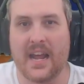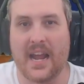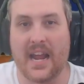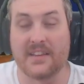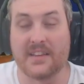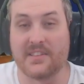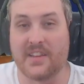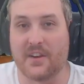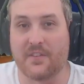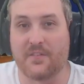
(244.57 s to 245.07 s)

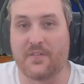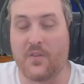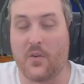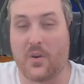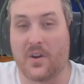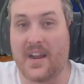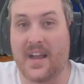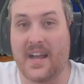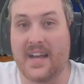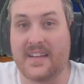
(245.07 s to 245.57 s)
and
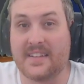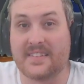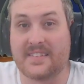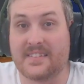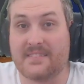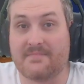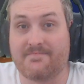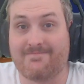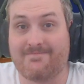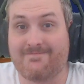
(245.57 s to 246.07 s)
therefore
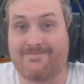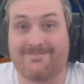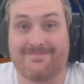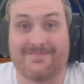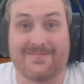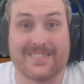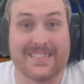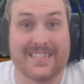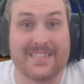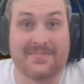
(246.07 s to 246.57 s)
has
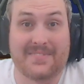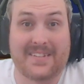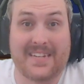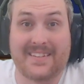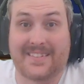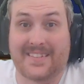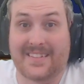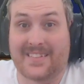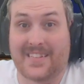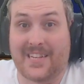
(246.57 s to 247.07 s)
lived
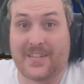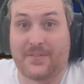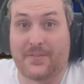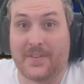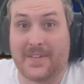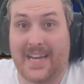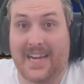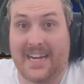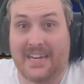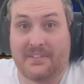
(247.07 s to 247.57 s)
a
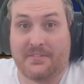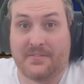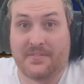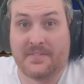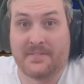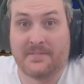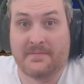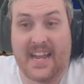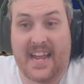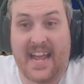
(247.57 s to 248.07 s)
successful life
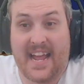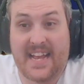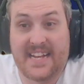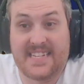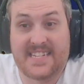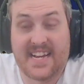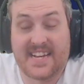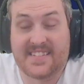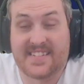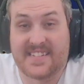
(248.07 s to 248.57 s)

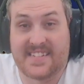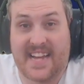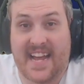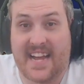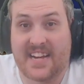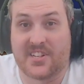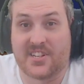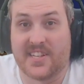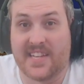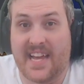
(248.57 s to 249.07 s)
and doesn't
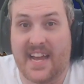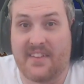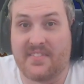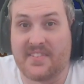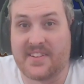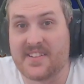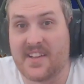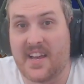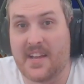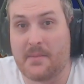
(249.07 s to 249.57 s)
actually have a
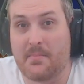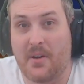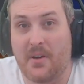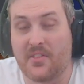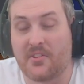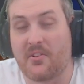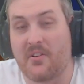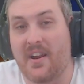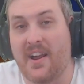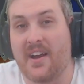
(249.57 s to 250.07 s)
design upon
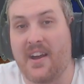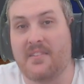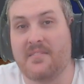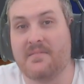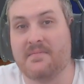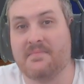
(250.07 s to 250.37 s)
the Grail.